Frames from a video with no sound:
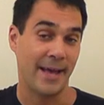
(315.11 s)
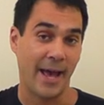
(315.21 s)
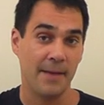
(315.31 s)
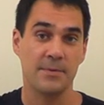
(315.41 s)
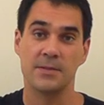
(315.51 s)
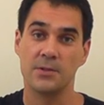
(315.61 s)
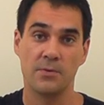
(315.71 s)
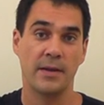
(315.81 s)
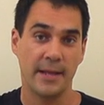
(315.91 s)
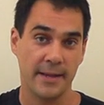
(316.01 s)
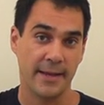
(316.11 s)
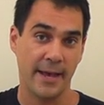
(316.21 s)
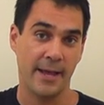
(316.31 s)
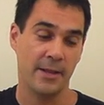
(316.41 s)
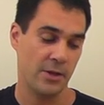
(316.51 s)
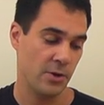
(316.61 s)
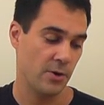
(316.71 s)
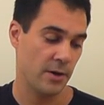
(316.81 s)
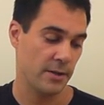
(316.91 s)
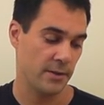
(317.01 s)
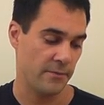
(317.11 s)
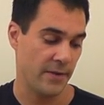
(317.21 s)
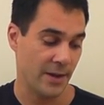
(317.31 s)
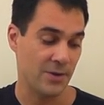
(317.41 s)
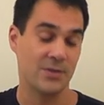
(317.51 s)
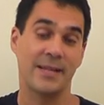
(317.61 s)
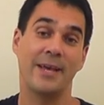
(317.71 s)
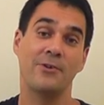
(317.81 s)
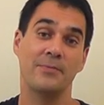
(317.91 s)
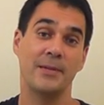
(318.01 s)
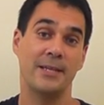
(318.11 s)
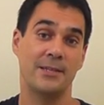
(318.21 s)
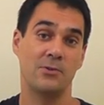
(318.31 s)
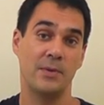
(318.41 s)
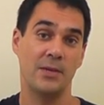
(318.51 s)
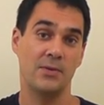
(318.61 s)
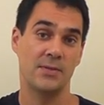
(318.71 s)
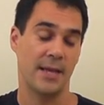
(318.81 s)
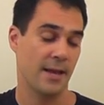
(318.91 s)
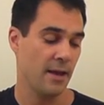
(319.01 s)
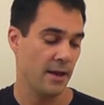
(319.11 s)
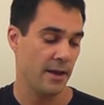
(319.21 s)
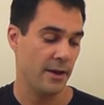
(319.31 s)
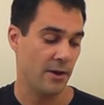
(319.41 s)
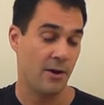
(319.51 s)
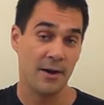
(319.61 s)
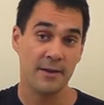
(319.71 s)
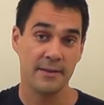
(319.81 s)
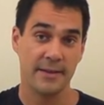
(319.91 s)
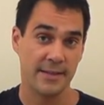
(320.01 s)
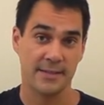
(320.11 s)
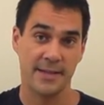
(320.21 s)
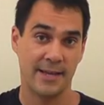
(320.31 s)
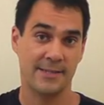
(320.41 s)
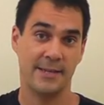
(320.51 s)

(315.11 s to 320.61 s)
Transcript: tabs don't indicate the fingers that you'll need to be using. All it says